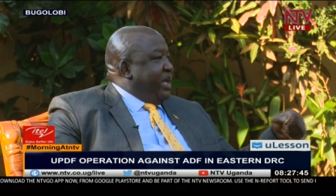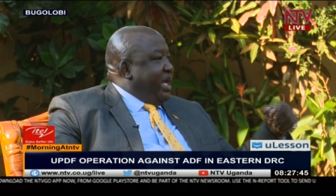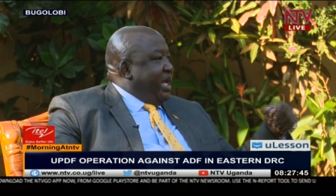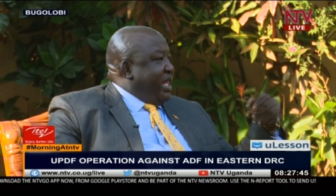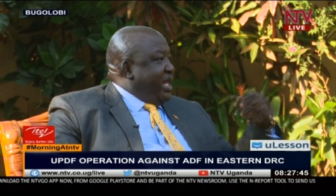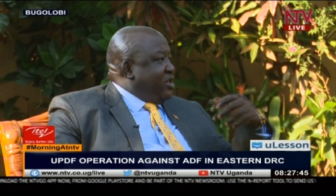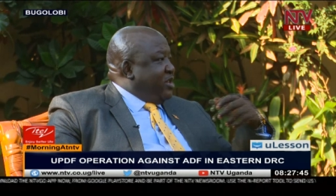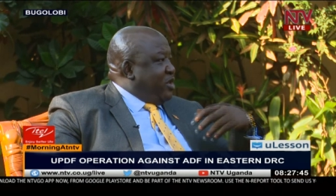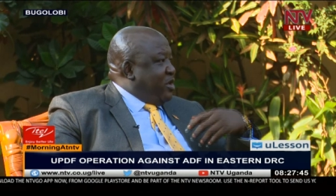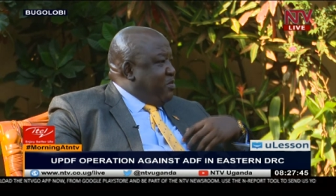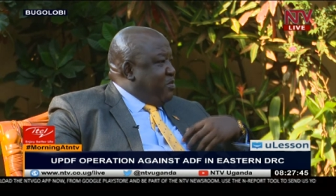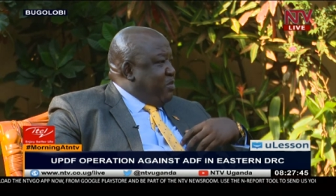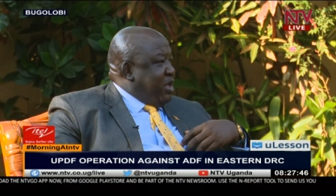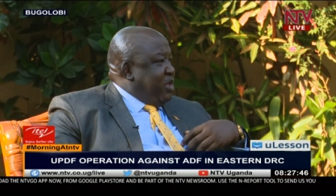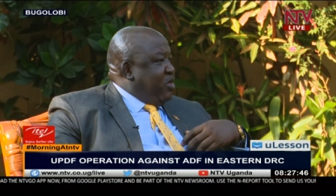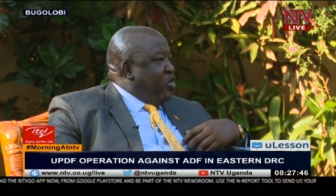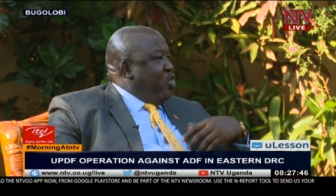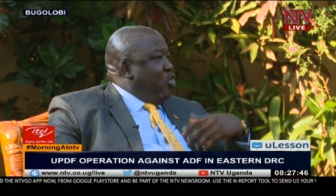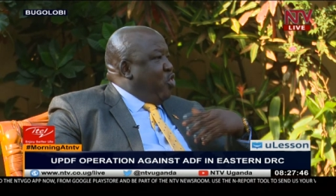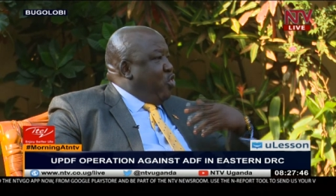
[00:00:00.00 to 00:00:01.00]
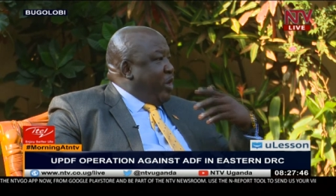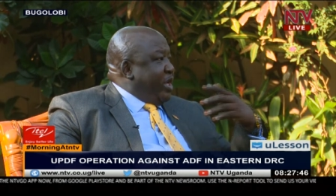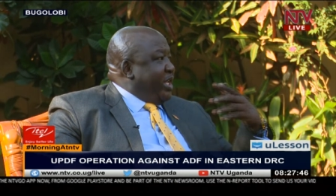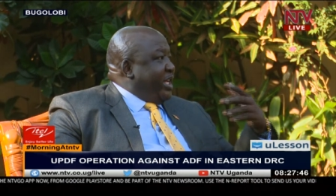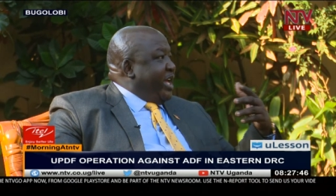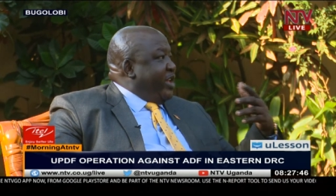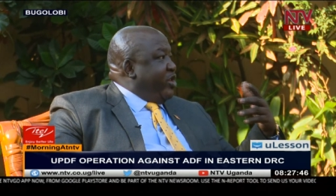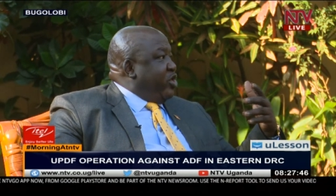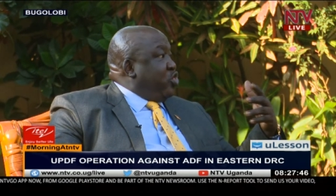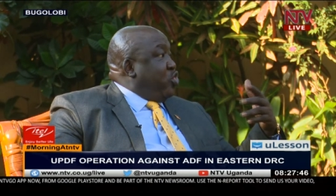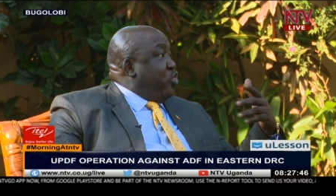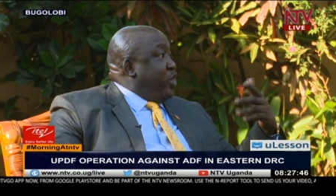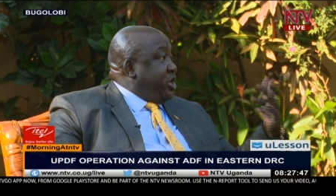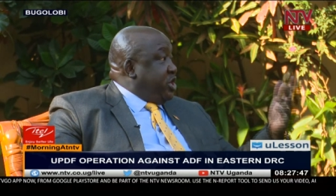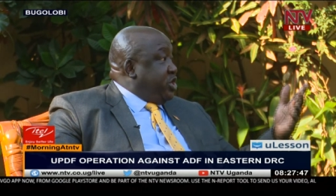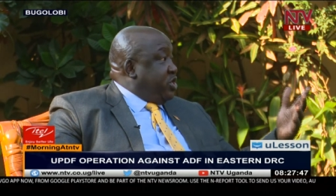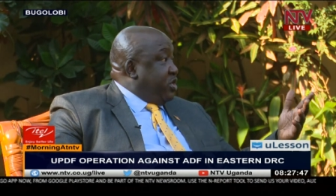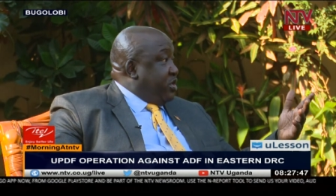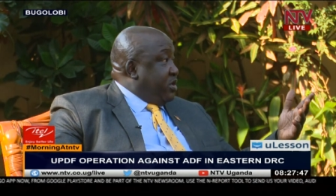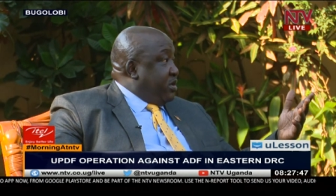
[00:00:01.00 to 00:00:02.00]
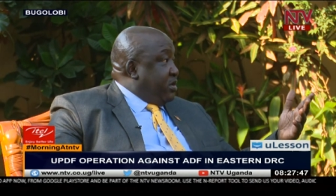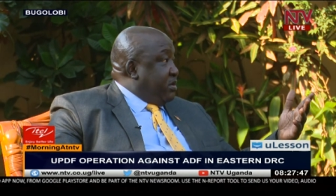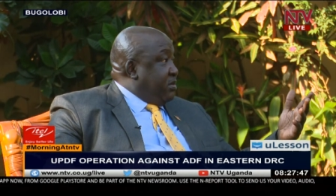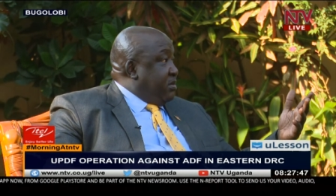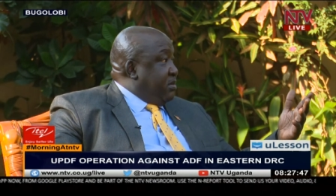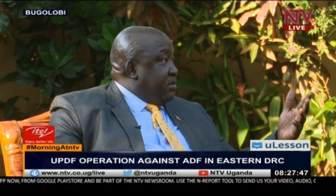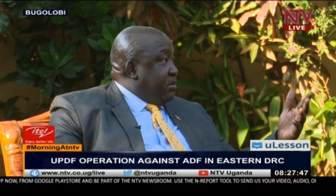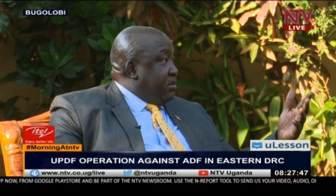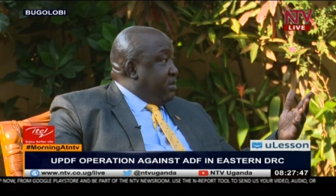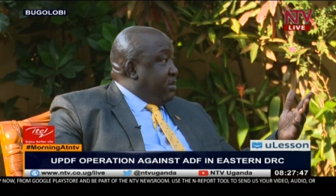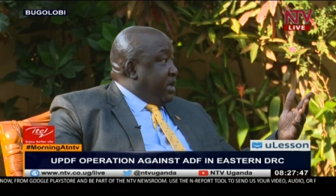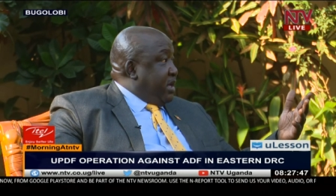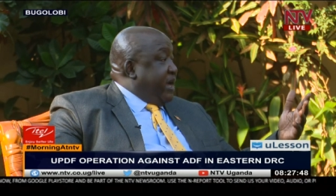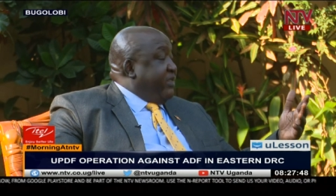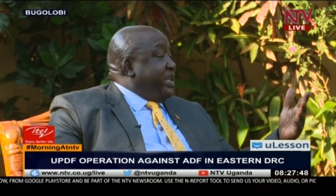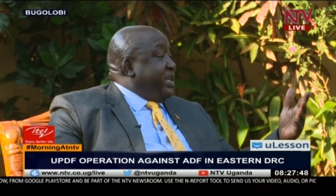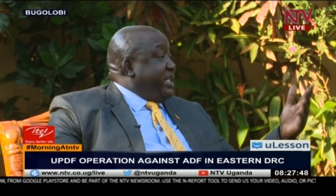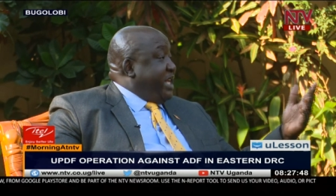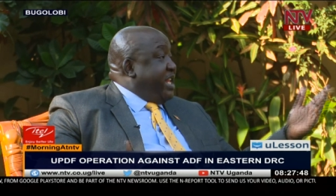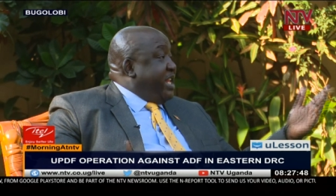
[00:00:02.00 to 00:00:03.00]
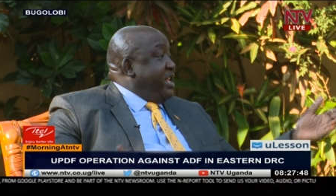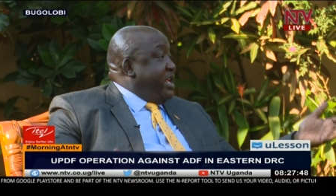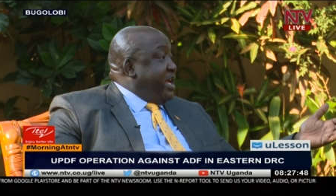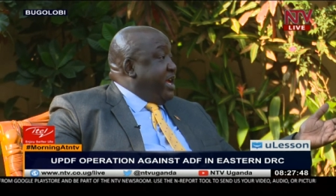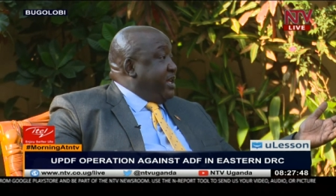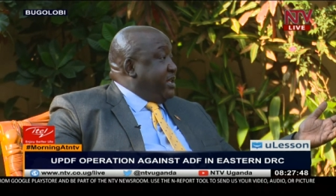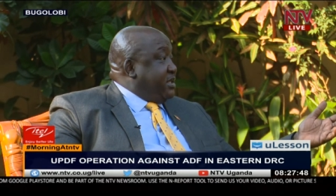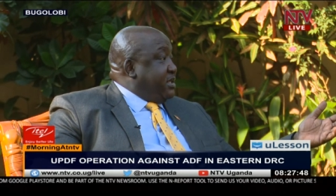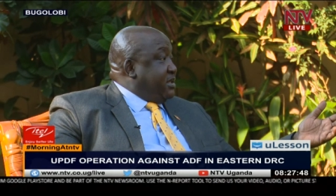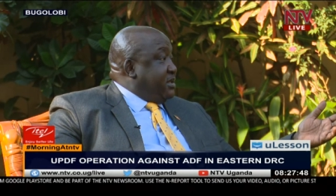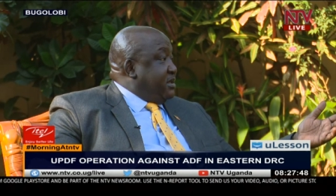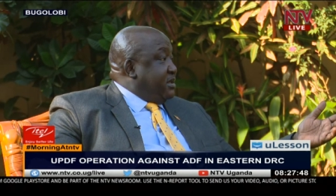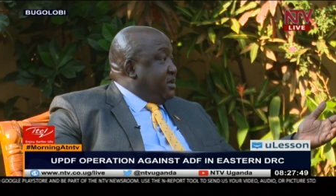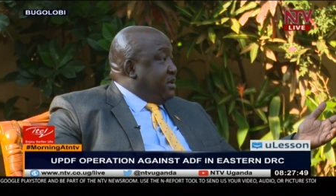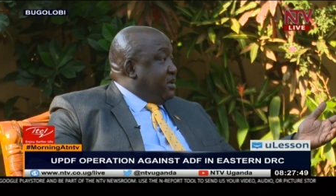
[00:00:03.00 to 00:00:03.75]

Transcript: It does not mean one cannot question, after ten years